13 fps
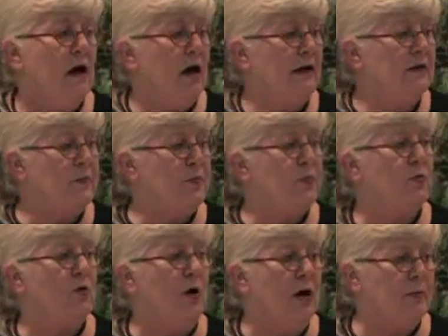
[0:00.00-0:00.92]
I am
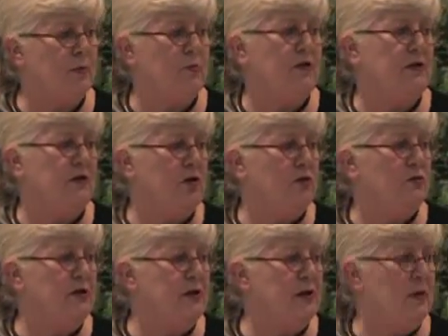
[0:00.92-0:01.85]
probably the
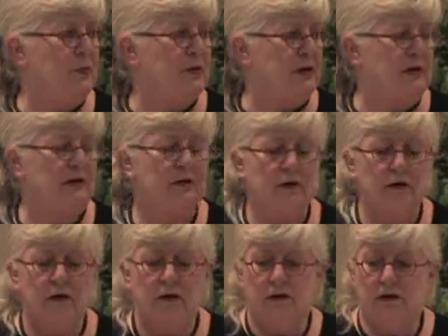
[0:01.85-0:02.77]
only company
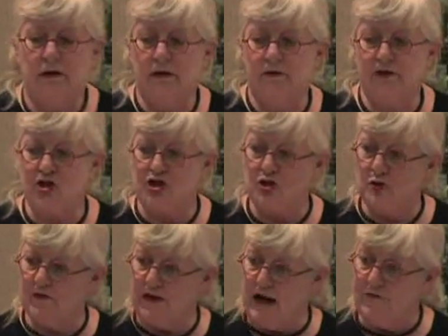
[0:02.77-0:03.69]
that you
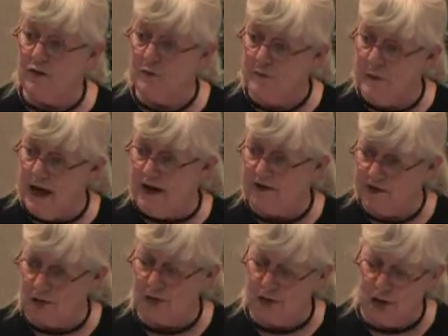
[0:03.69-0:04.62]
have ever met,
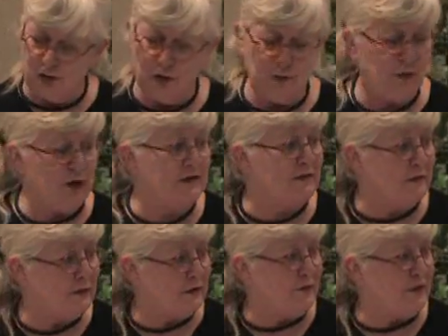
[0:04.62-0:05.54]
or the only
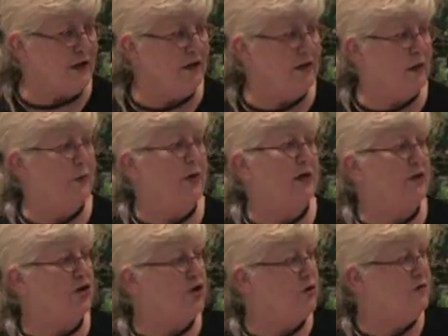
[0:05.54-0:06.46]
president of any company
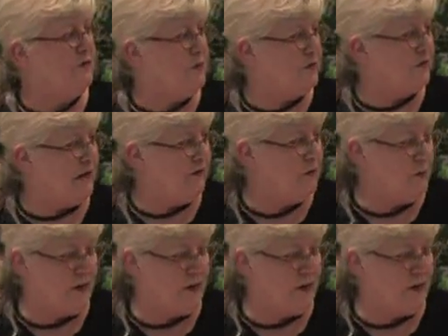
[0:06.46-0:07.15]
that you have ever